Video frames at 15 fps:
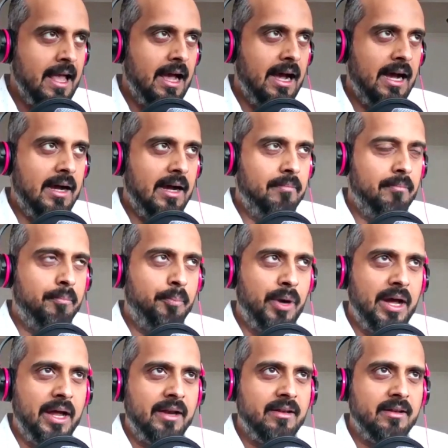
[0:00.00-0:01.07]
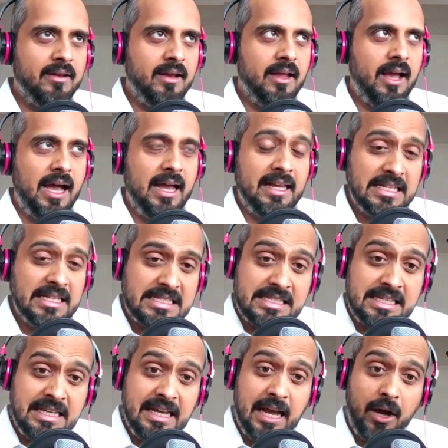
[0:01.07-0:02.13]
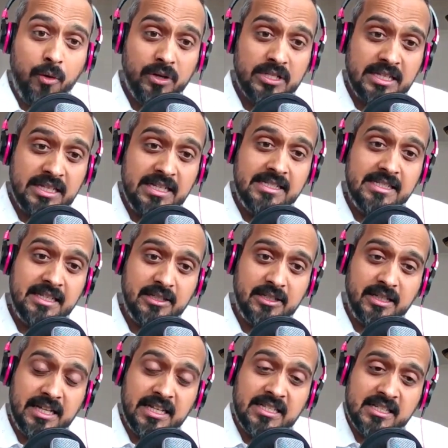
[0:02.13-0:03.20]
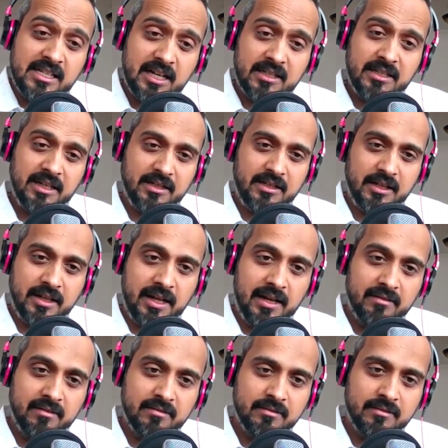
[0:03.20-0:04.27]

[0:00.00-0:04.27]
But I can see how it's easy to get sucked into that